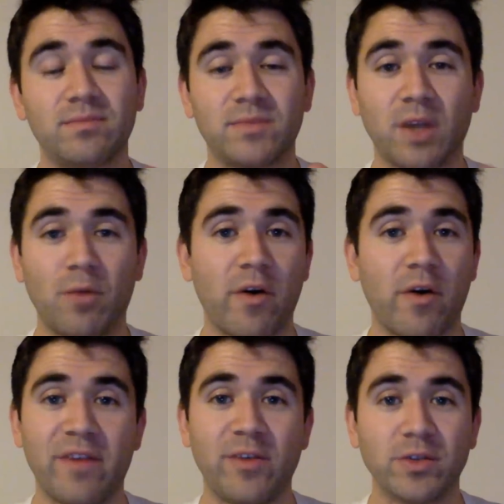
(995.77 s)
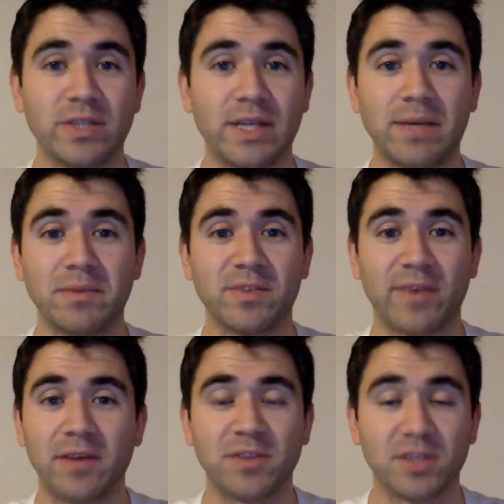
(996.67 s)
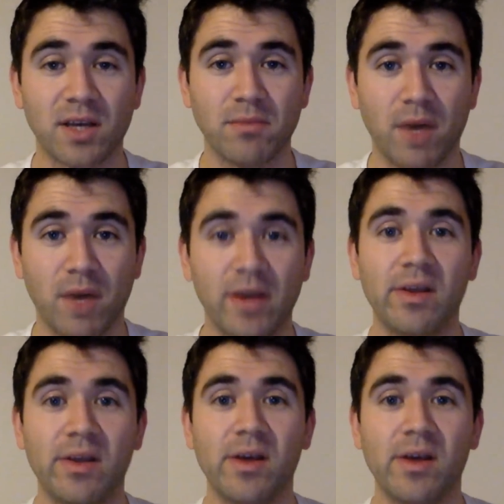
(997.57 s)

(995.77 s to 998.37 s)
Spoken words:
Don't worry if your teams failed, just like mine.